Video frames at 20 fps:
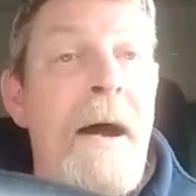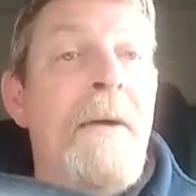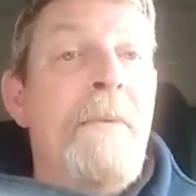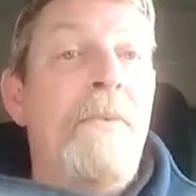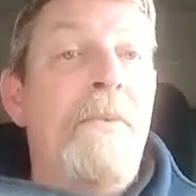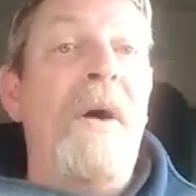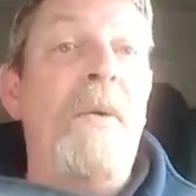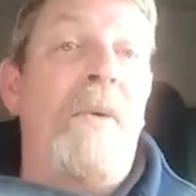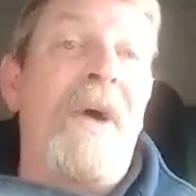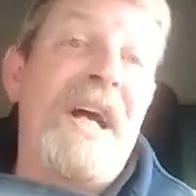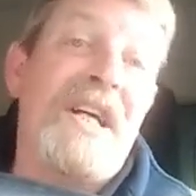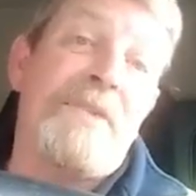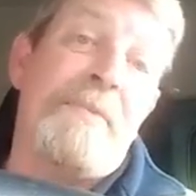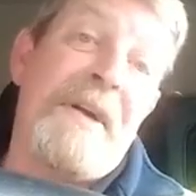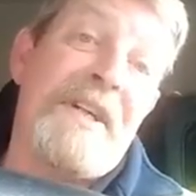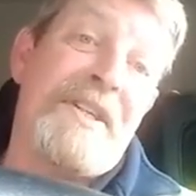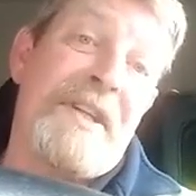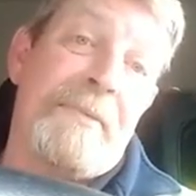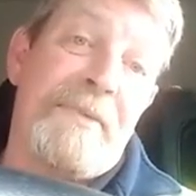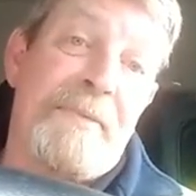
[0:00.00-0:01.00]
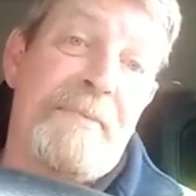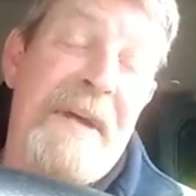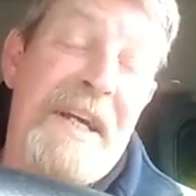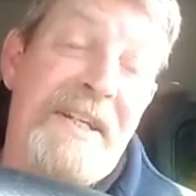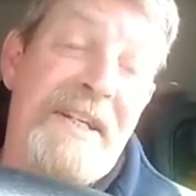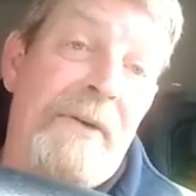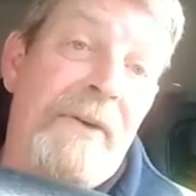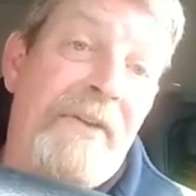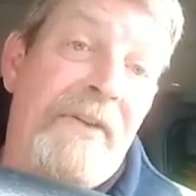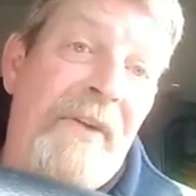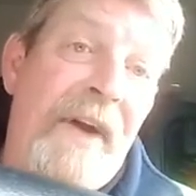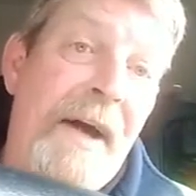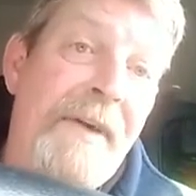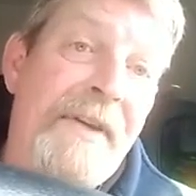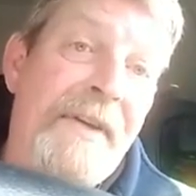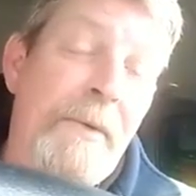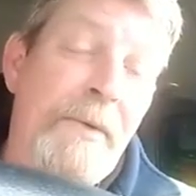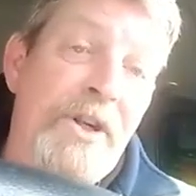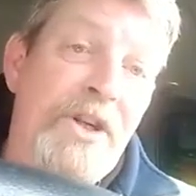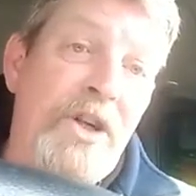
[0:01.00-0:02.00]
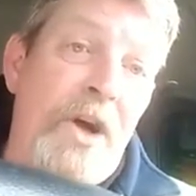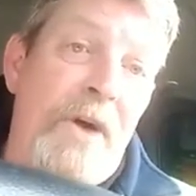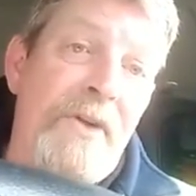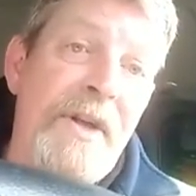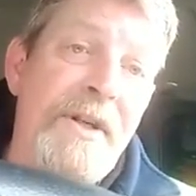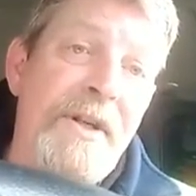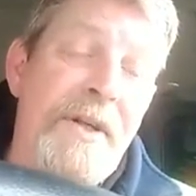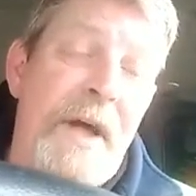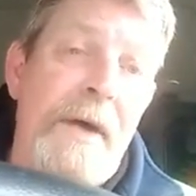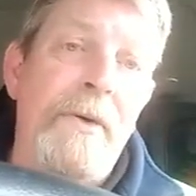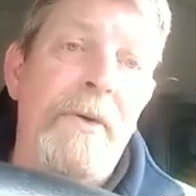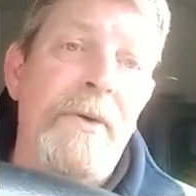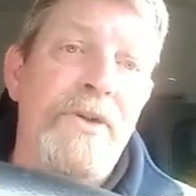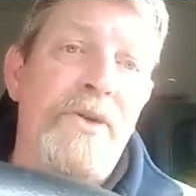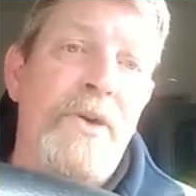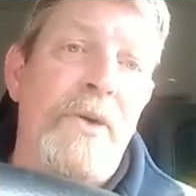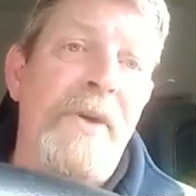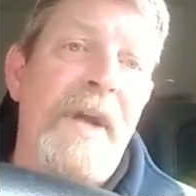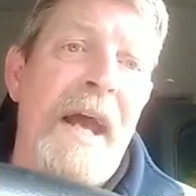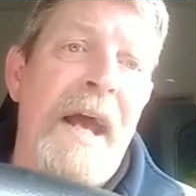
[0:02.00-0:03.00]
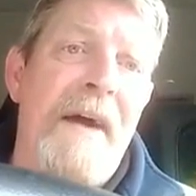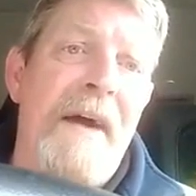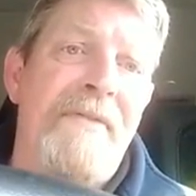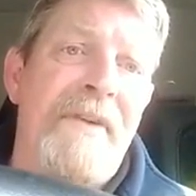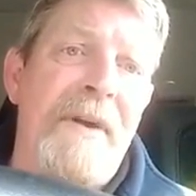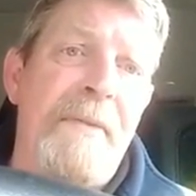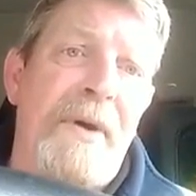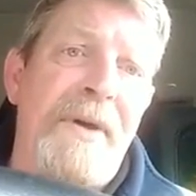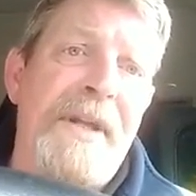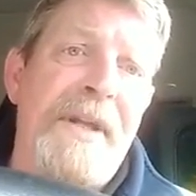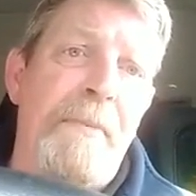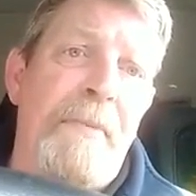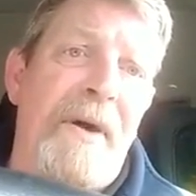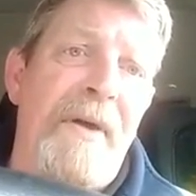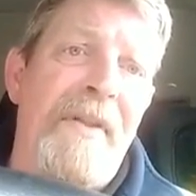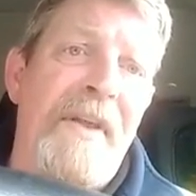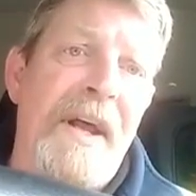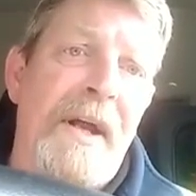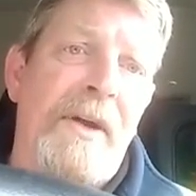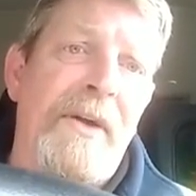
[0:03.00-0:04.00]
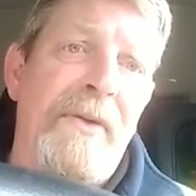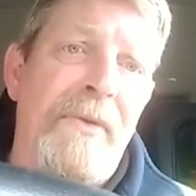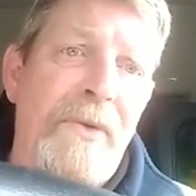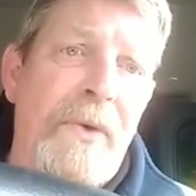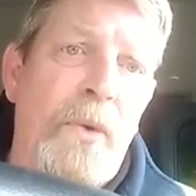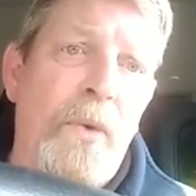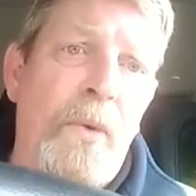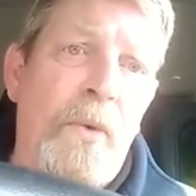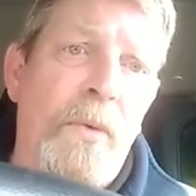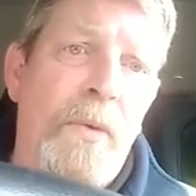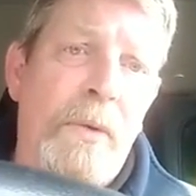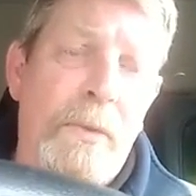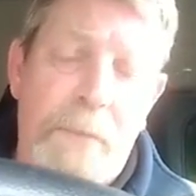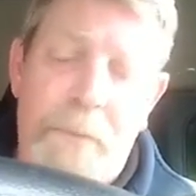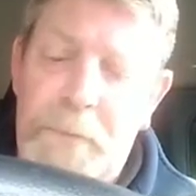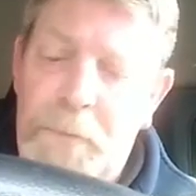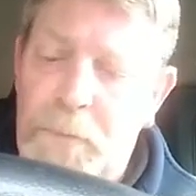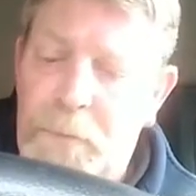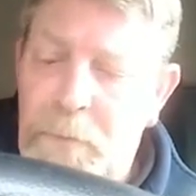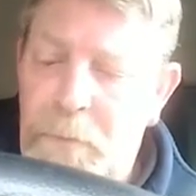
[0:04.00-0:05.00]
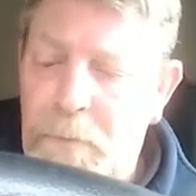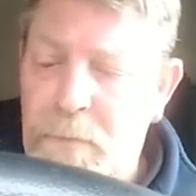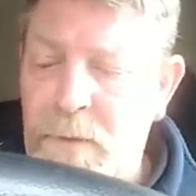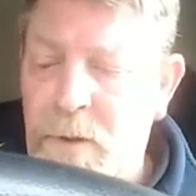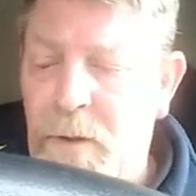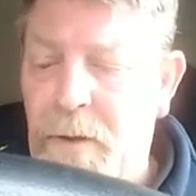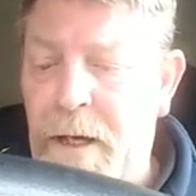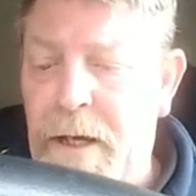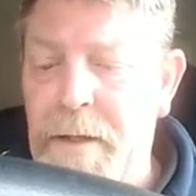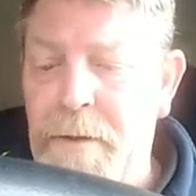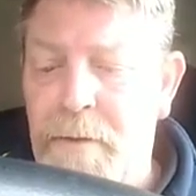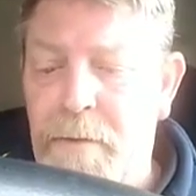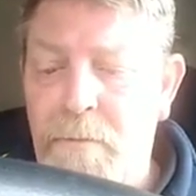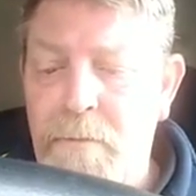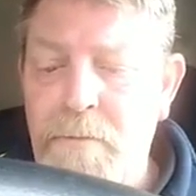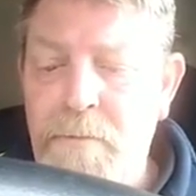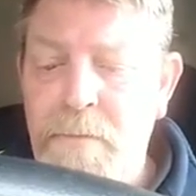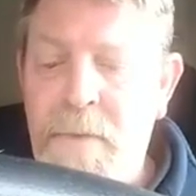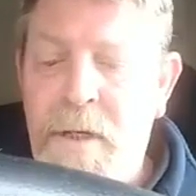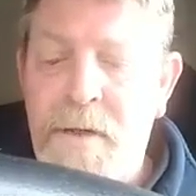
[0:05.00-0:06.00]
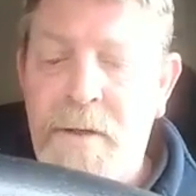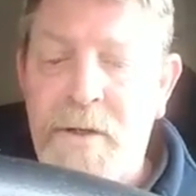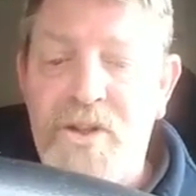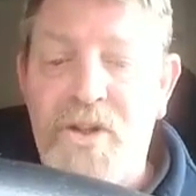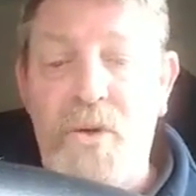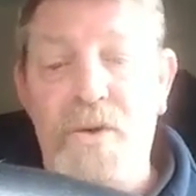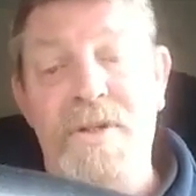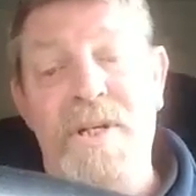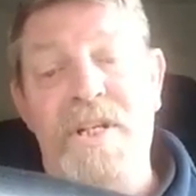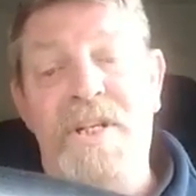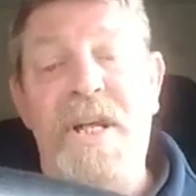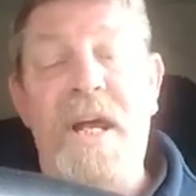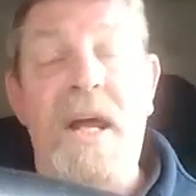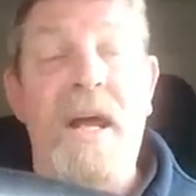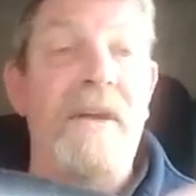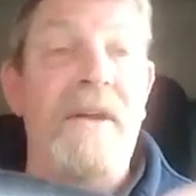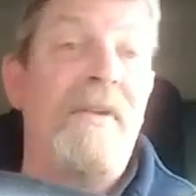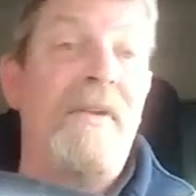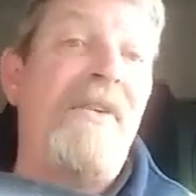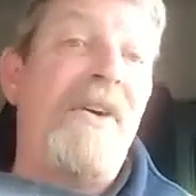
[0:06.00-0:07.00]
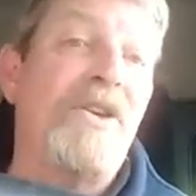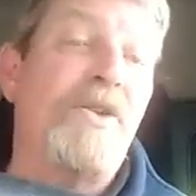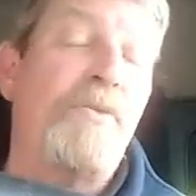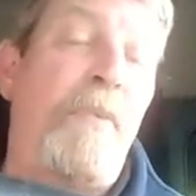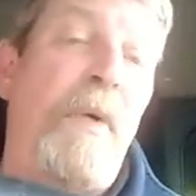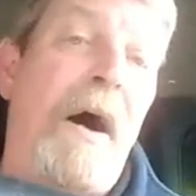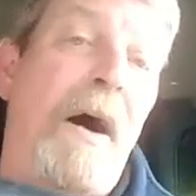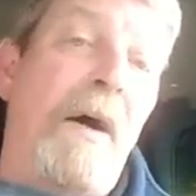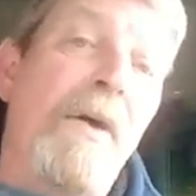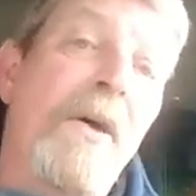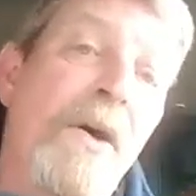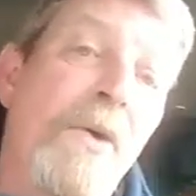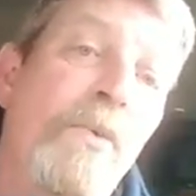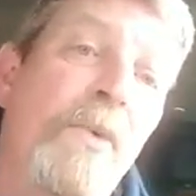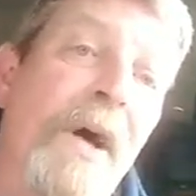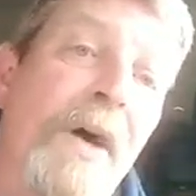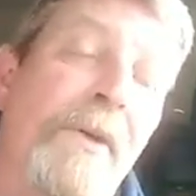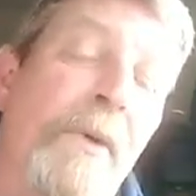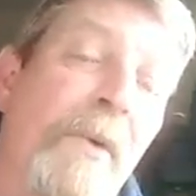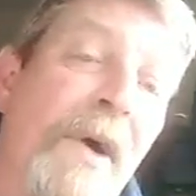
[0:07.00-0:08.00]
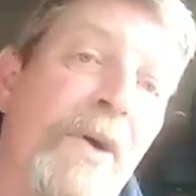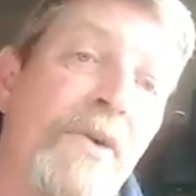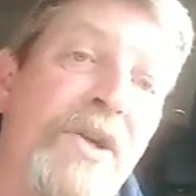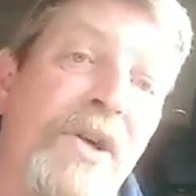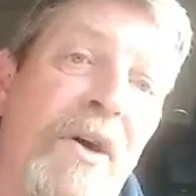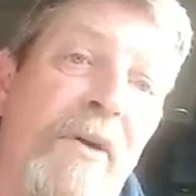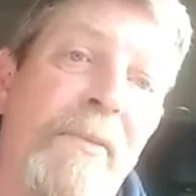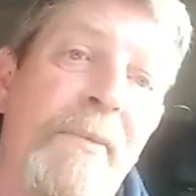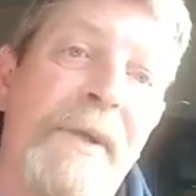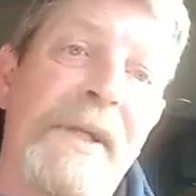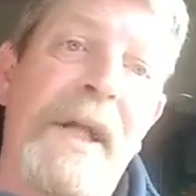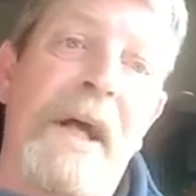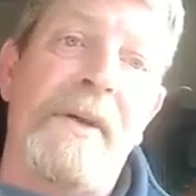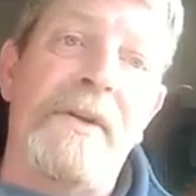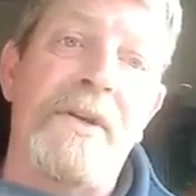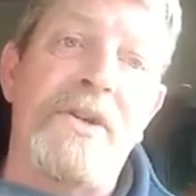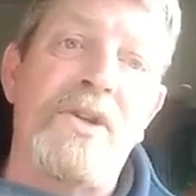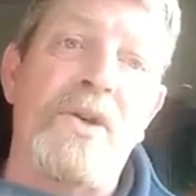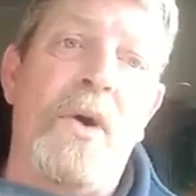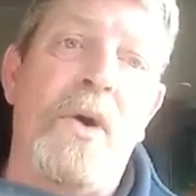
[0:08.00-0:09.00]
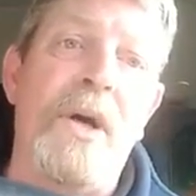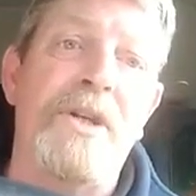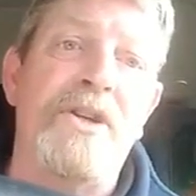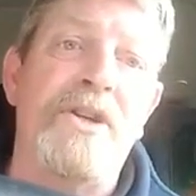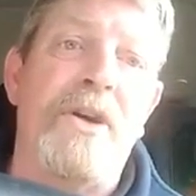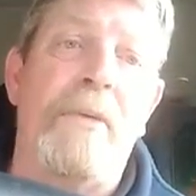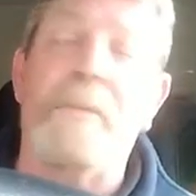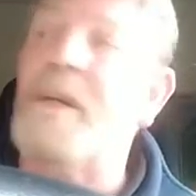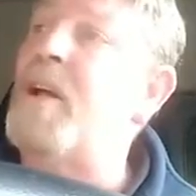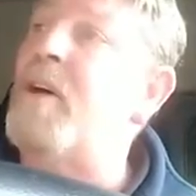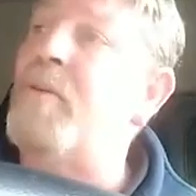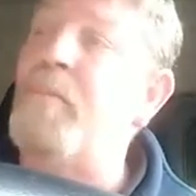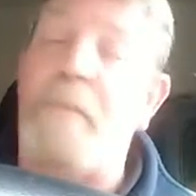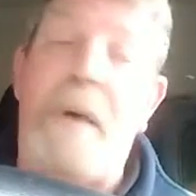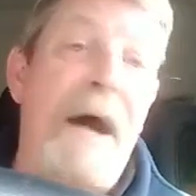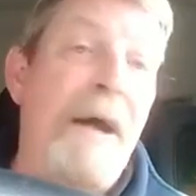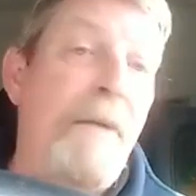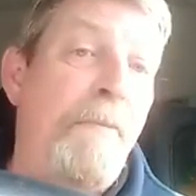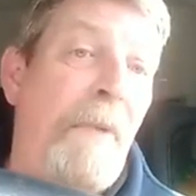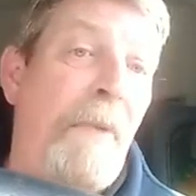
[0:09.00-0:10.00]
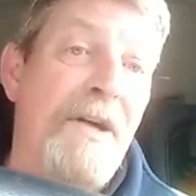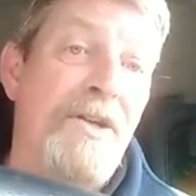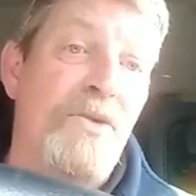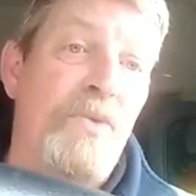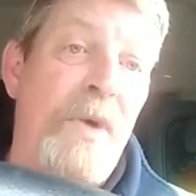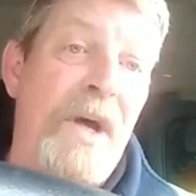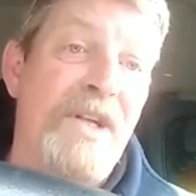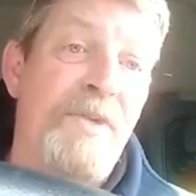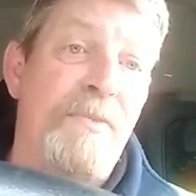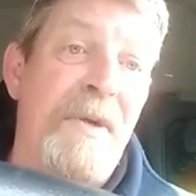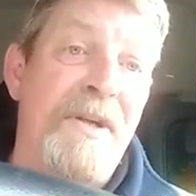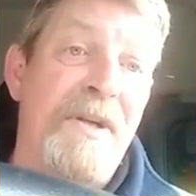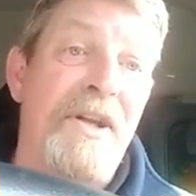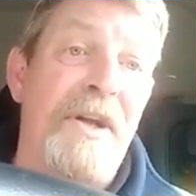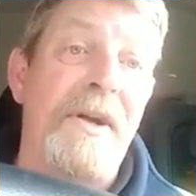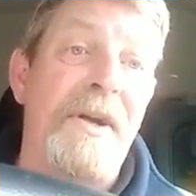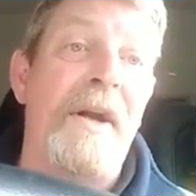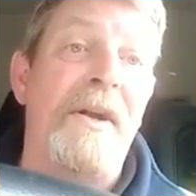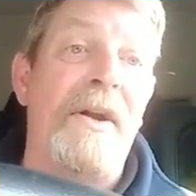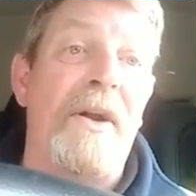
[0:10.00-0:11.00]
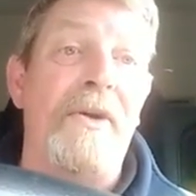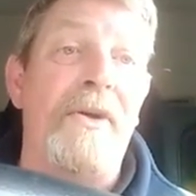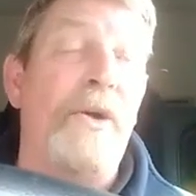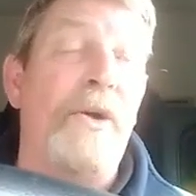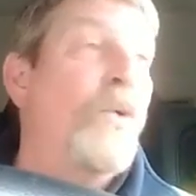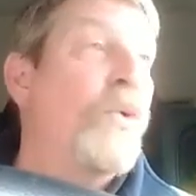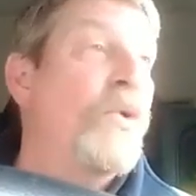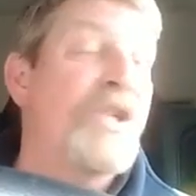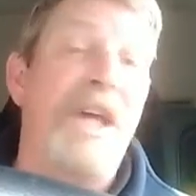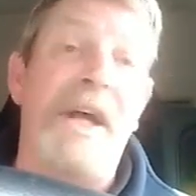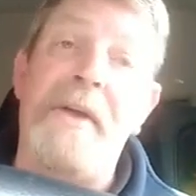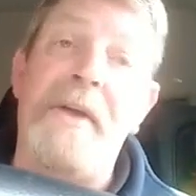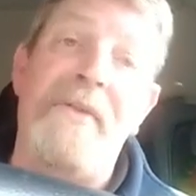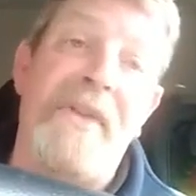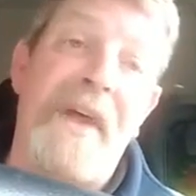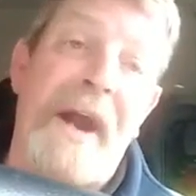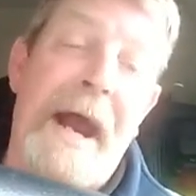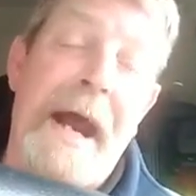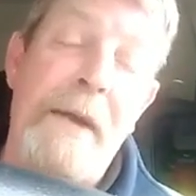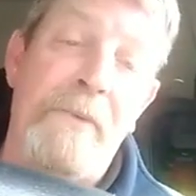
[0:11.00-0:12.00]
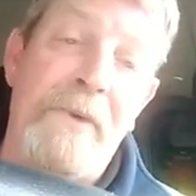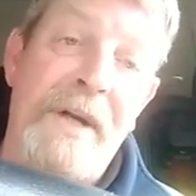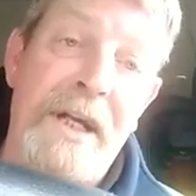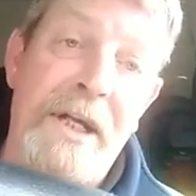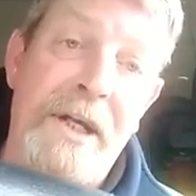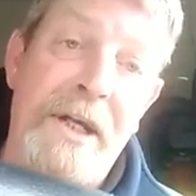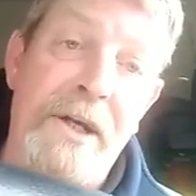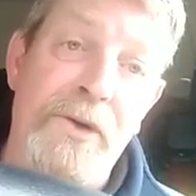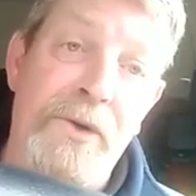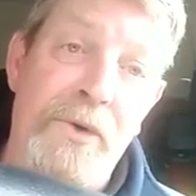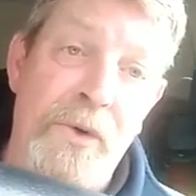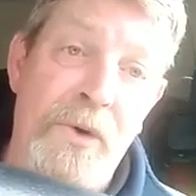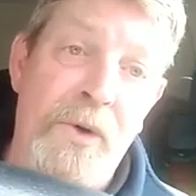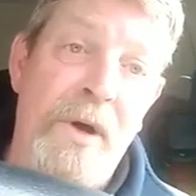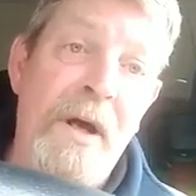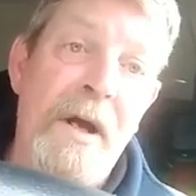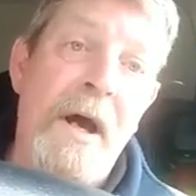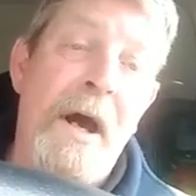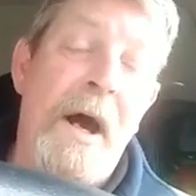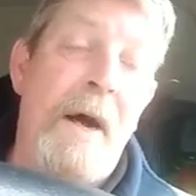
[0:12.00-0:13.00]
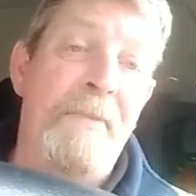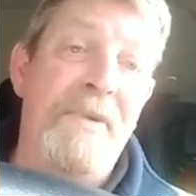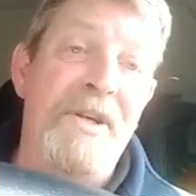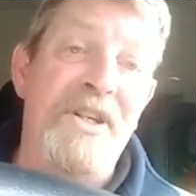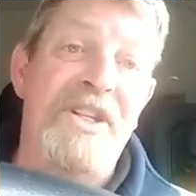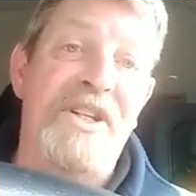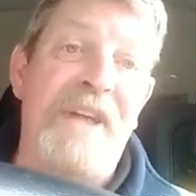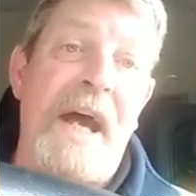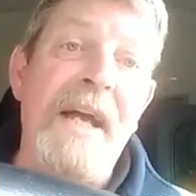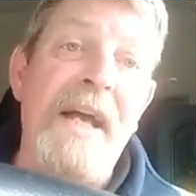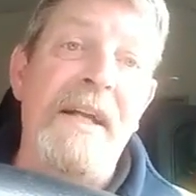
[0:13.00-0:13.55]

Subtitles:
What Westminster was basically trying to do was shut these islands down to everybody but their control. All right. So as I say, in the first part, where the Welsh government and the Scottish government have bypassed Westminster and are negotiating direct with the EU about staying